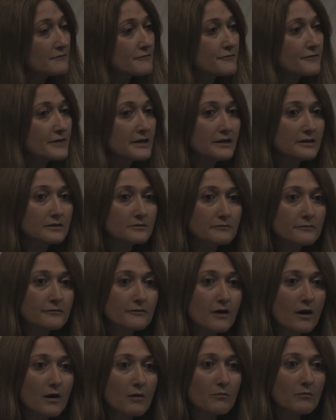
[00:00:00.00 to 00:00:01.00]
freedom
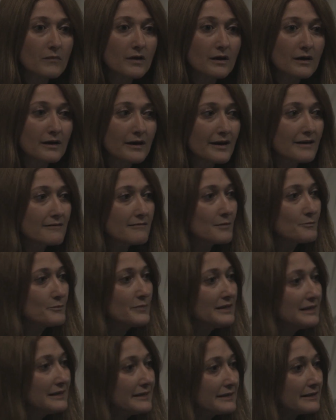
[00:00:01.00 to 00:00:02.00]
from her
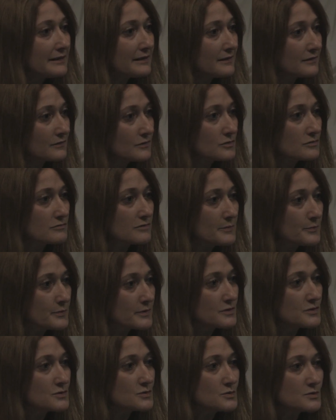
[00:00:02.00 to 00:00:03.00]
ability to
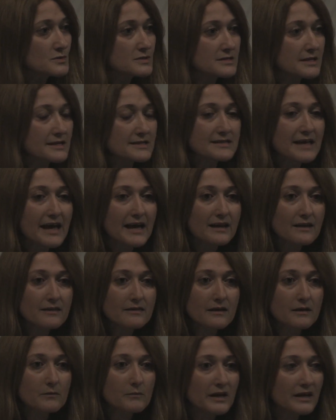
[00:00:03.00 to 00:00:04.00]
reproduce as
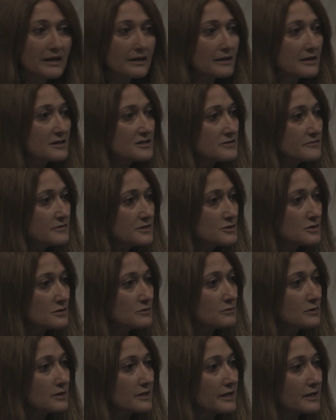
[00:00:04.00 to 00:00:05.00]
anything but an individual
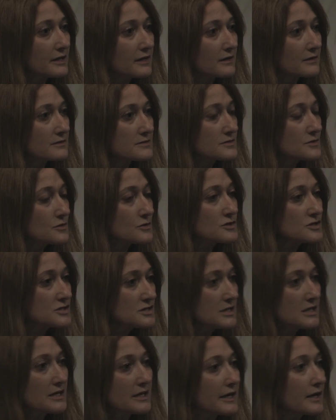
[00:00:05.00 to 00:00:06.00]
worker. So
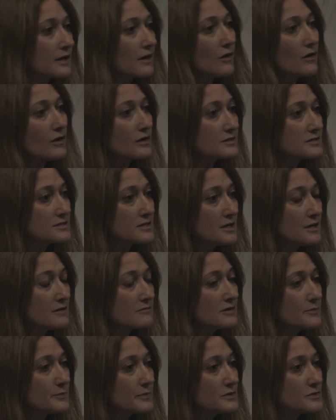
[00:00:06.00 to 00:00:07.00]
she cannot
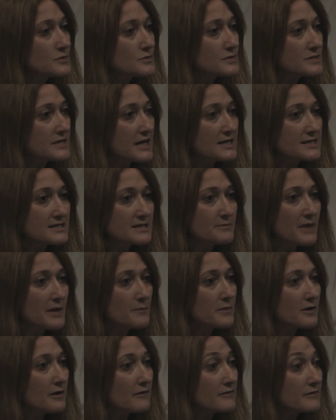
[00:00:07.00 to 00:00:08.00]
reproduce as a
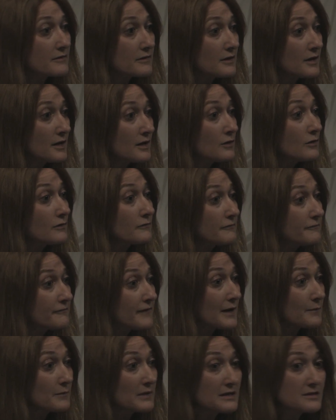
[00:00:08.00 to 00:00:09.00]
member of her own
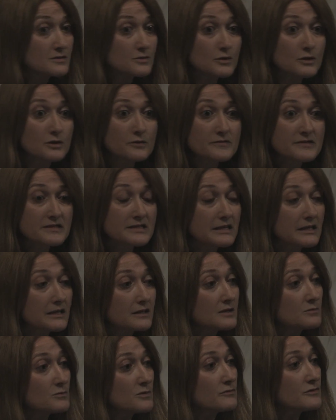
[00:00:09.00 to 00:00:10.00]
family. So you've seen in
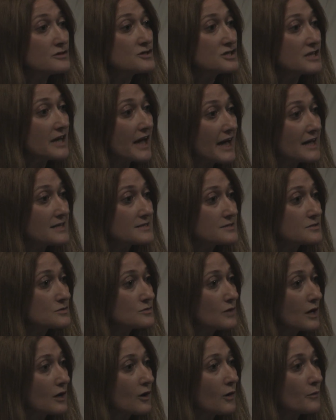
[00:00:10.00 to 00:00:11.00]
the movie she has
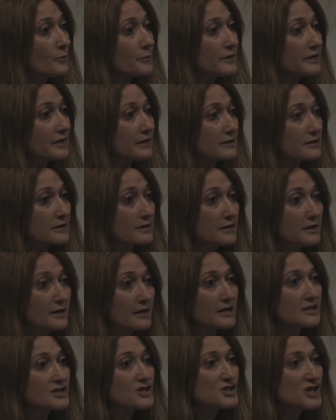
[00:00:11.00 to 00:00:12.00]
to accompany
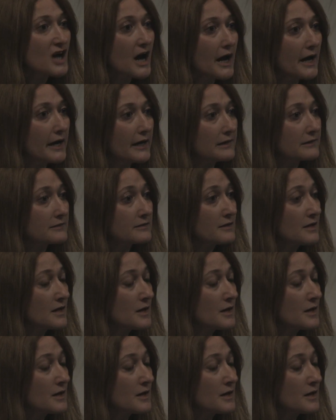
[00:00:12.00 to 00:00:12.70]
her child